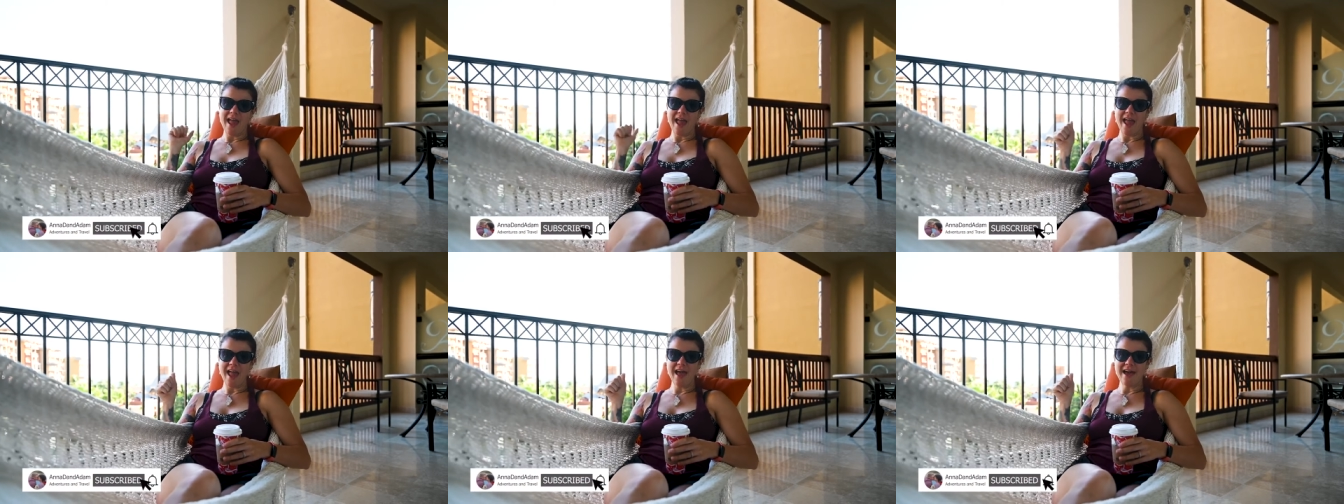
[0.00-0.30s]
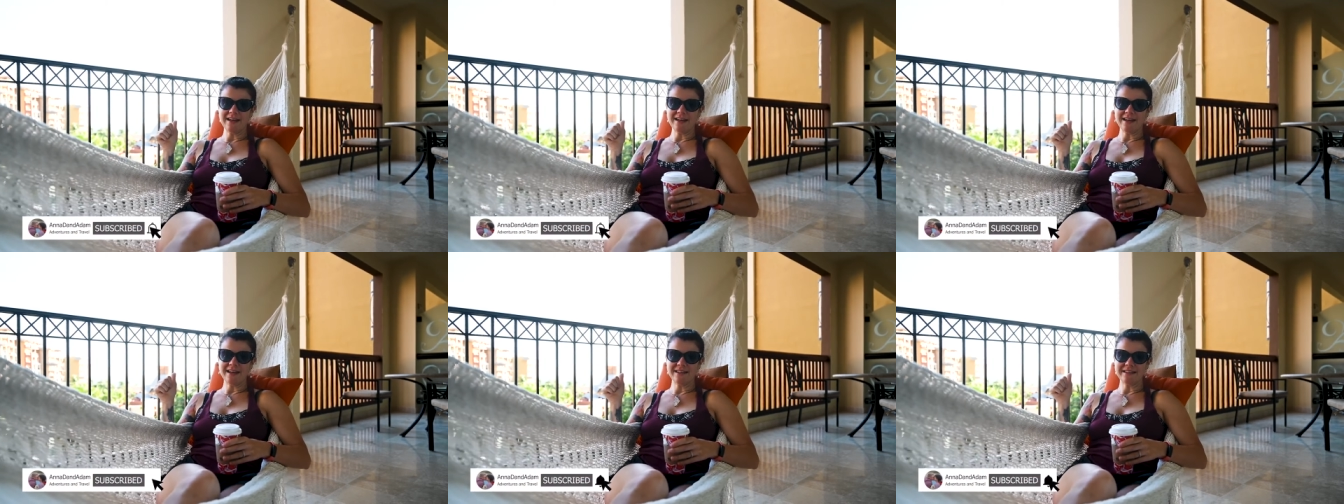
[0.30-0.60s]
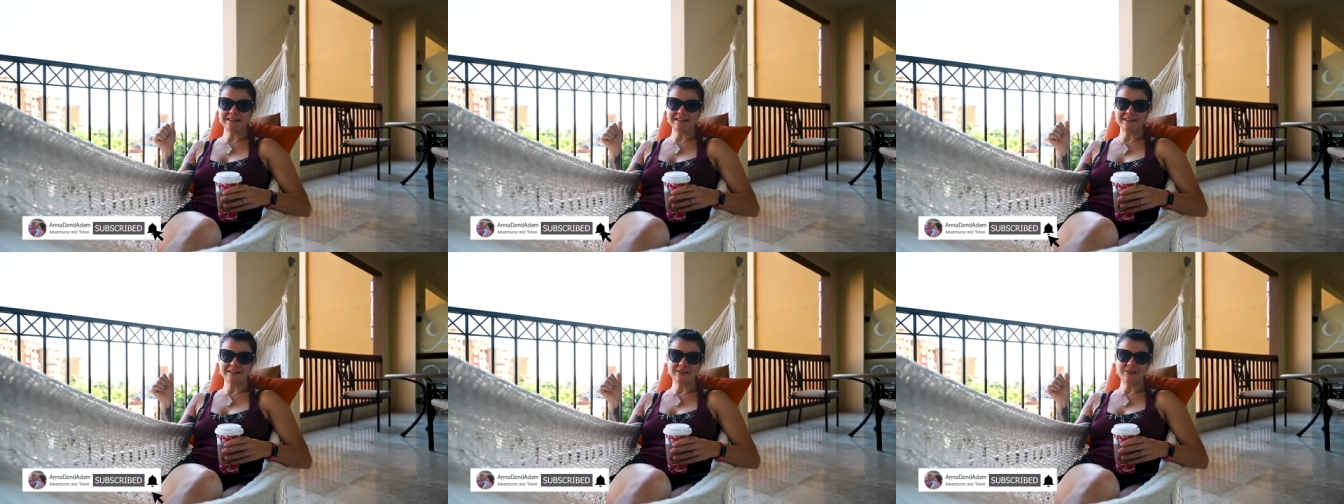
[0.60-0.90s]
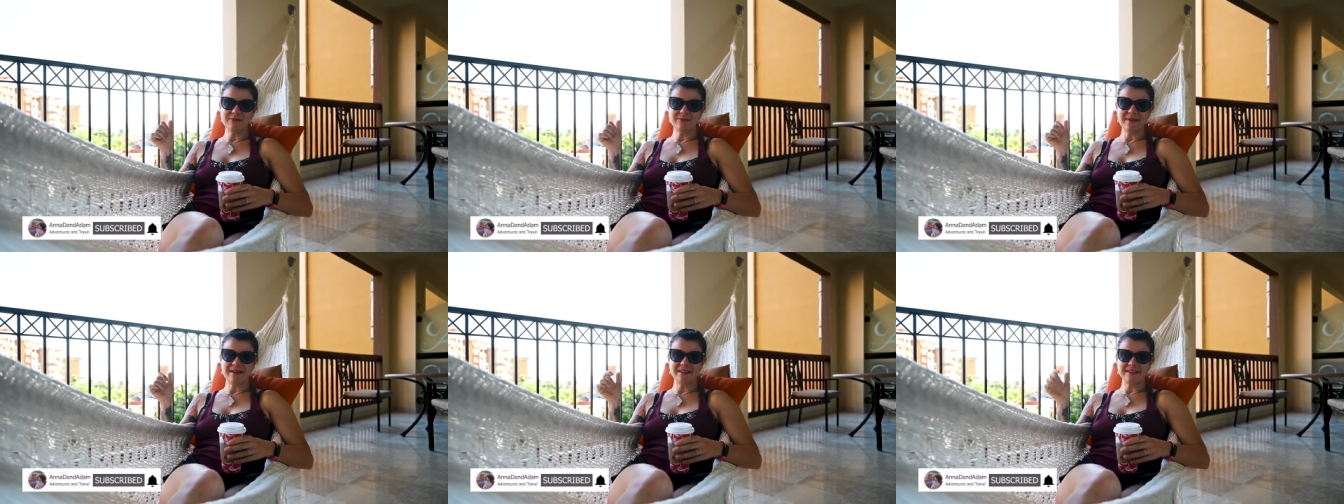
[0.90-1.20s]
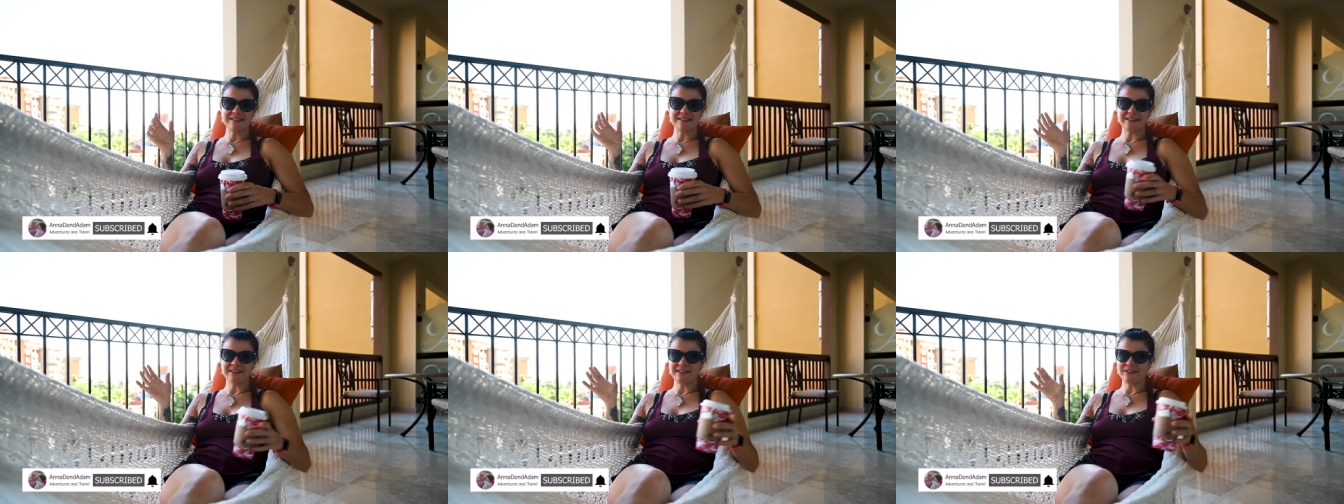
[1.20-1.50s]
and hit the little bell
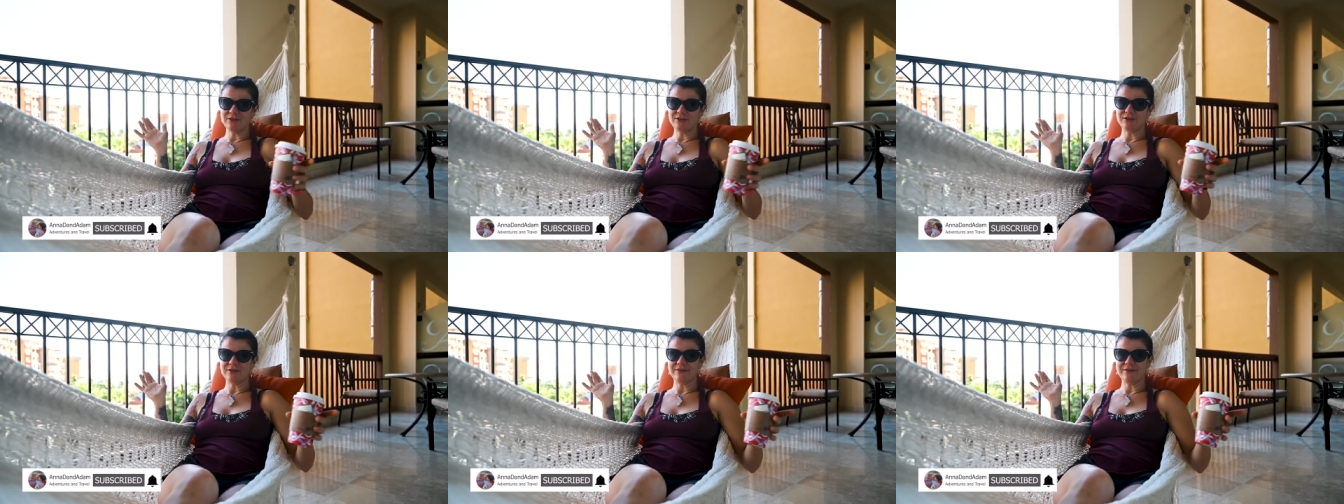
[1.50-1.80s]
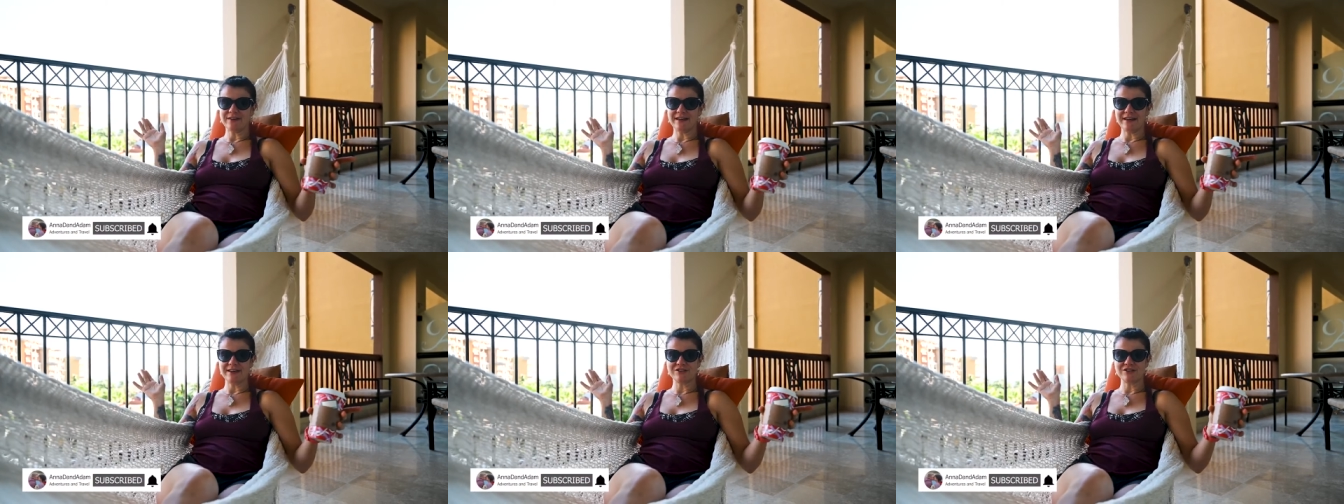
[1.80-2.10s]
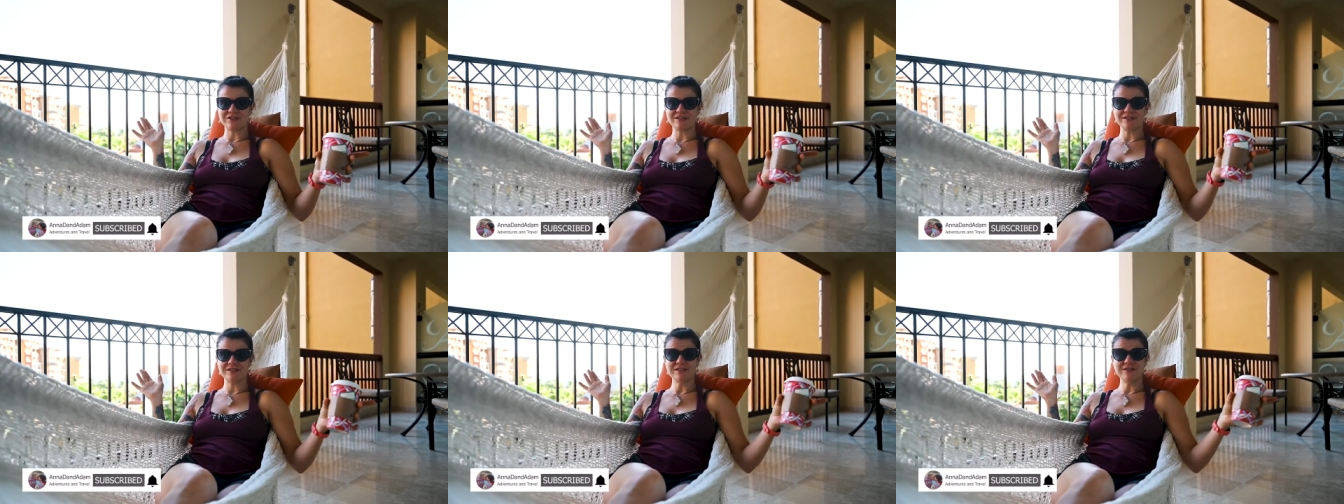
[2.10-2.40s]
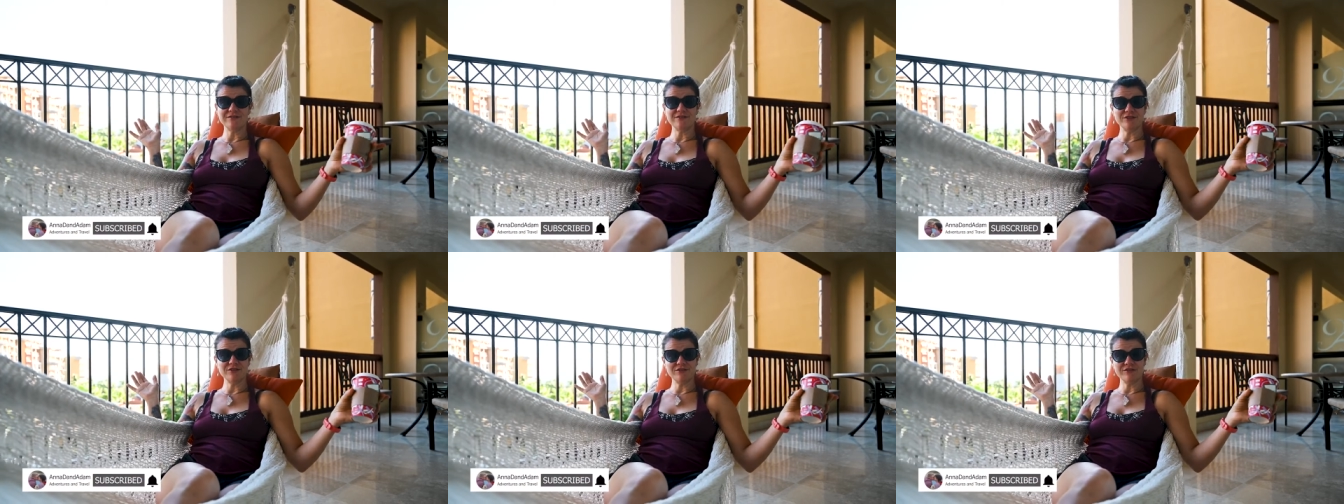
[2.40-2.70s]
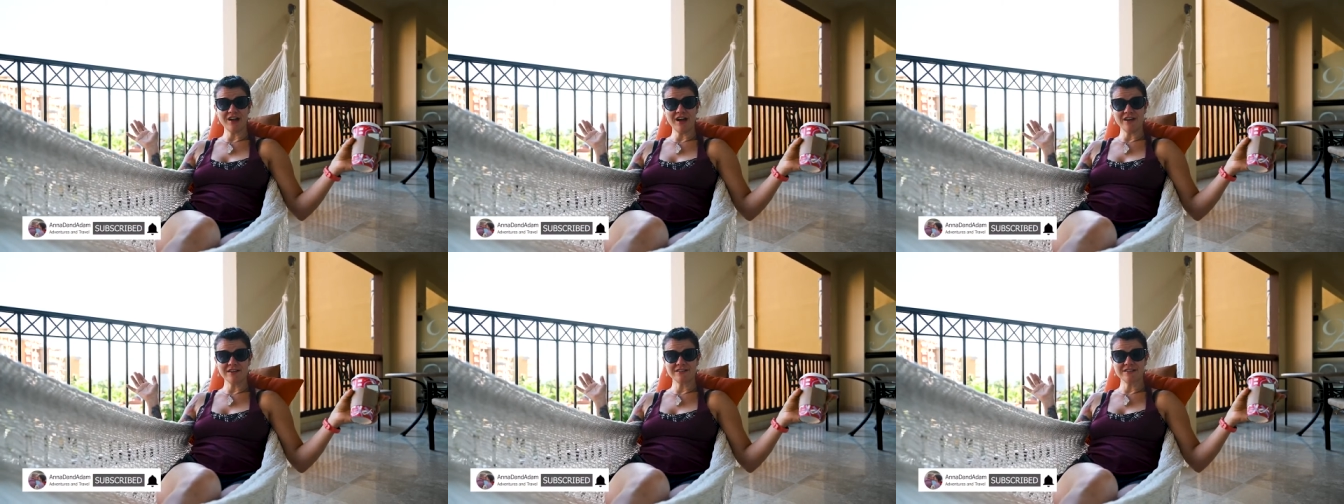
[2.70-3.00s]
to get notifications of new
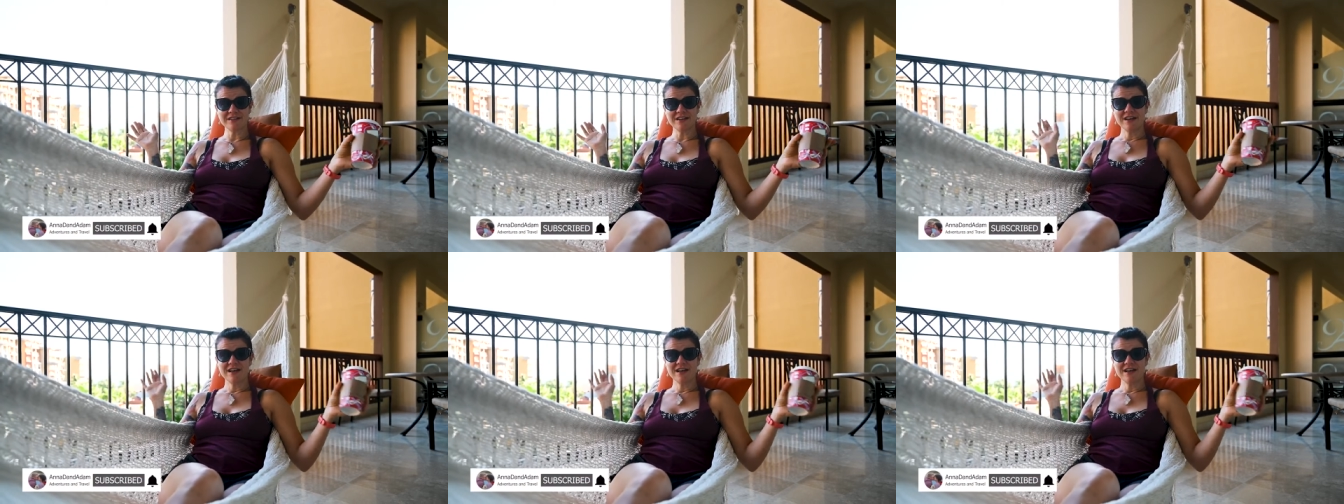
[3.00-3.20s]
vlogs.